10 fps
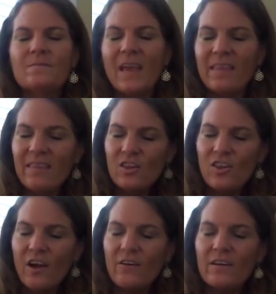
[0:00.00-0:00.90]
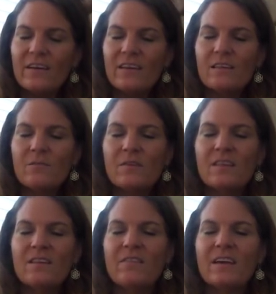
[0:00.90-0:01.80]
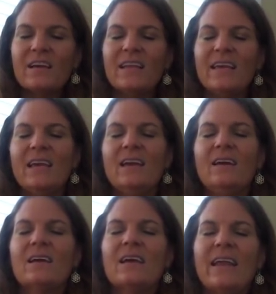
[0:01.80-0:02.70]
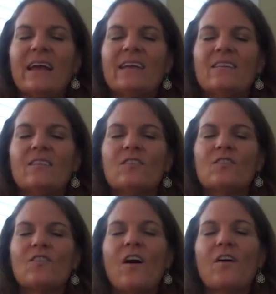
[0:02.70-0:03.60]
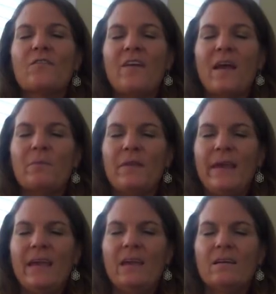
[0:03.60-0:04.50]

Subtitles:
And this chakra is specifically connected to star family,